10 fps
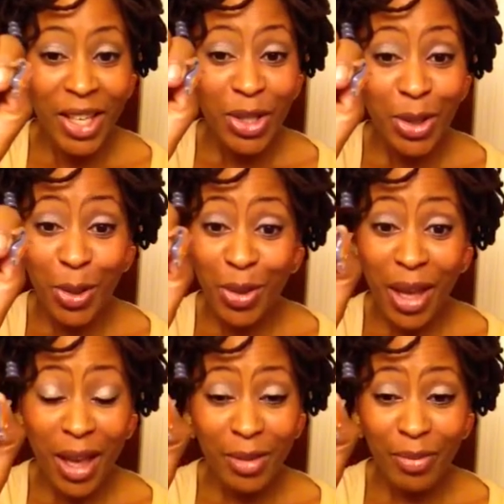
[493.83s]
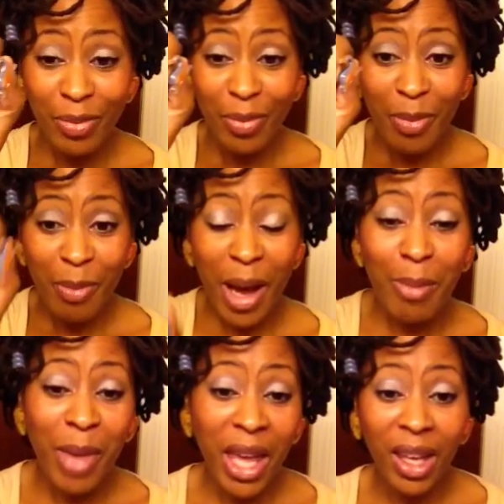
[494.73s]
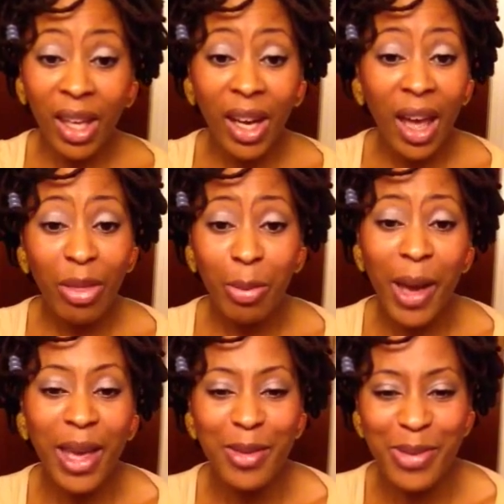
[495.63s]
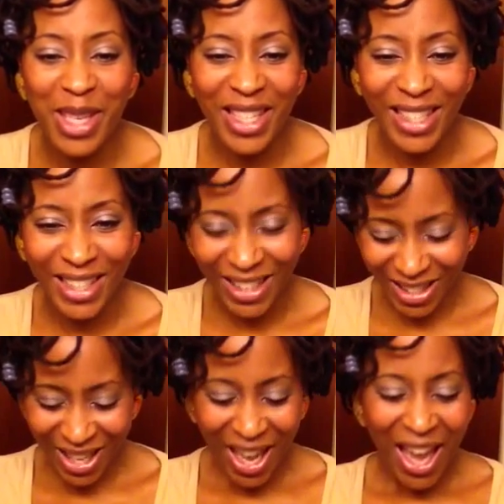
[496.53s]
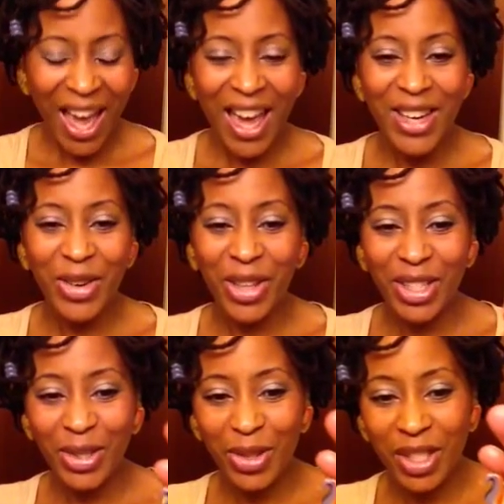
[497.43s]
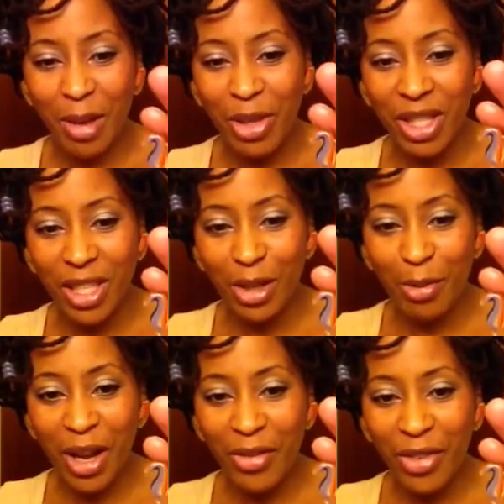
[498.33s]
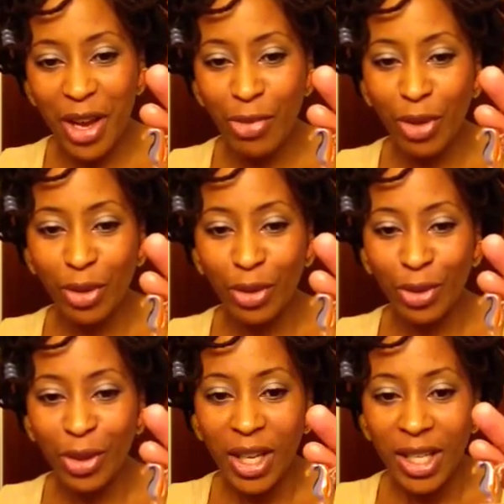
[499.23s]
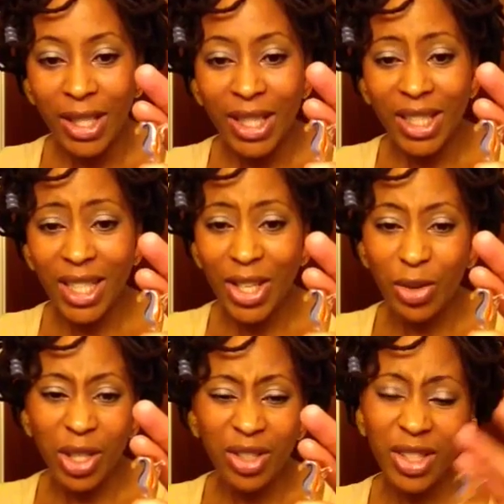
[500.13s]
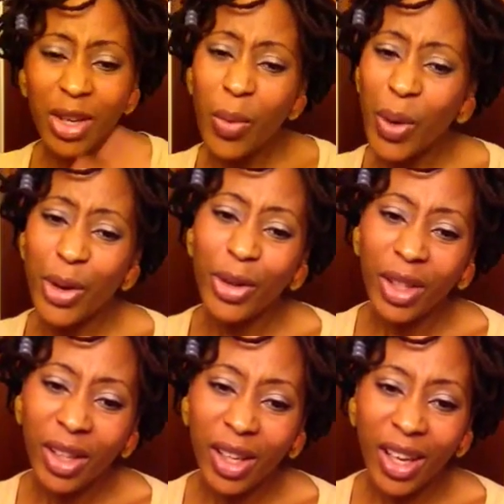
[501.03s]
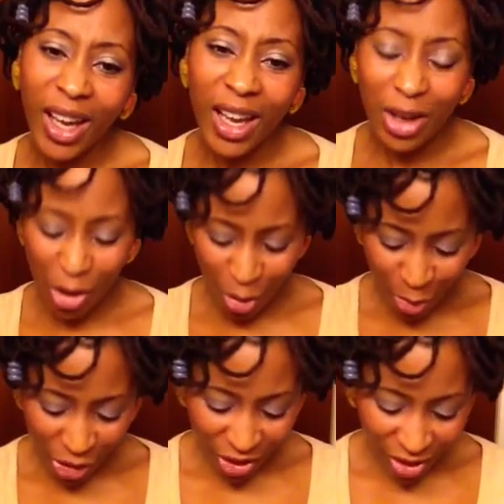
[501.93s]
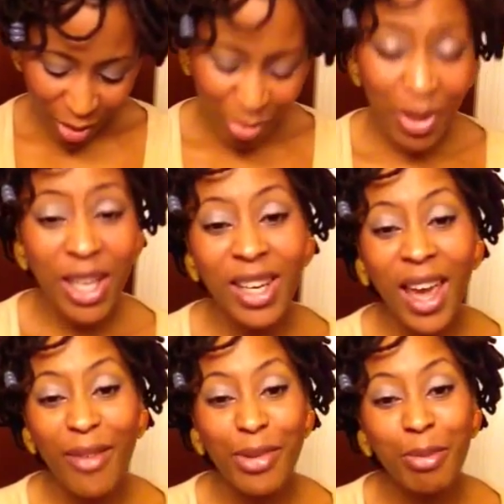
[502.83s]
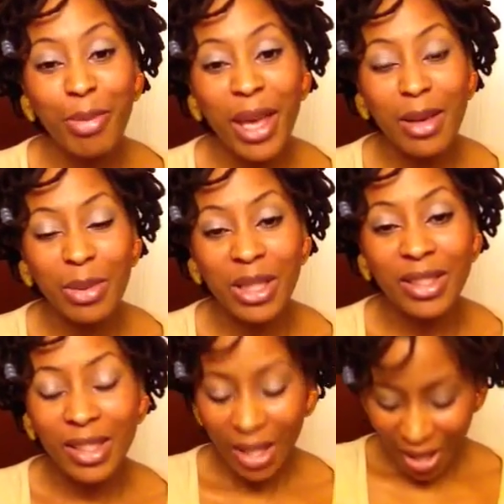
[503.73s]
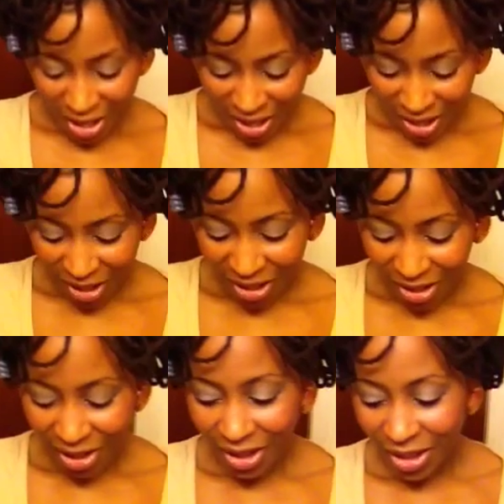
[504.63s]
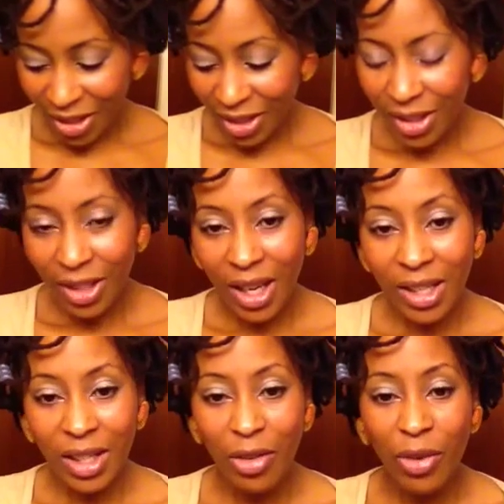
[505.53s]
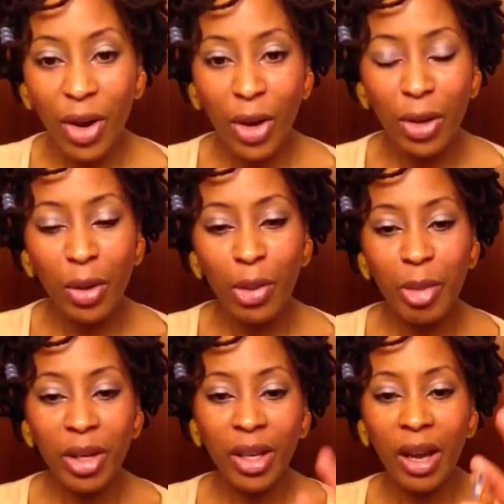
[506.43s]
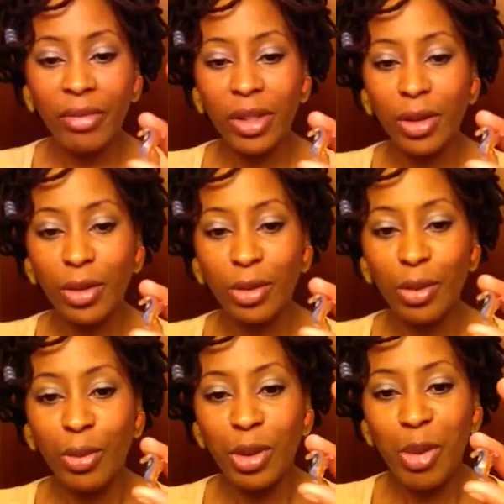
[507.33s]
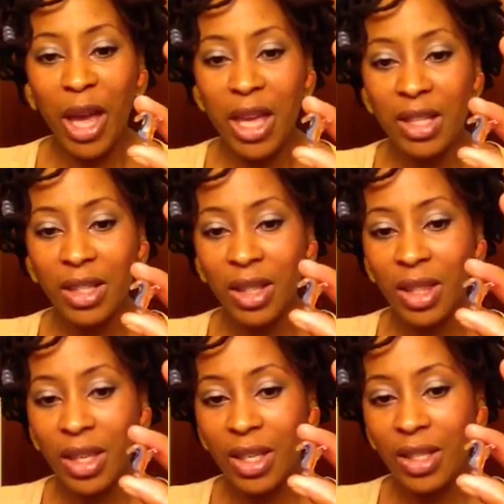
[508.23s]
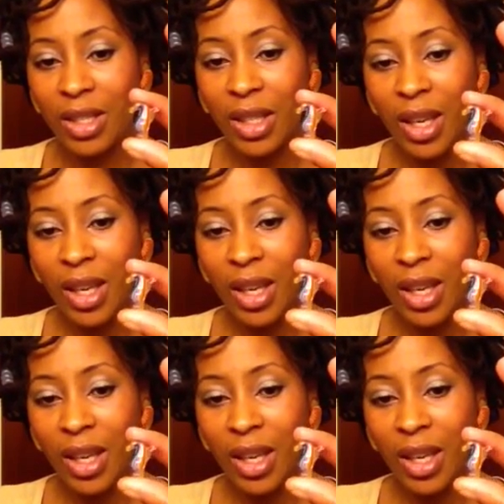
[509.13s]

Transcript: so that my mate can have the babies. I know that's so sad, but these are my favorite little sea creatures. They're weird looking, I know, but the men have the babies. And uh, I think for all that women have to go through with pains and things,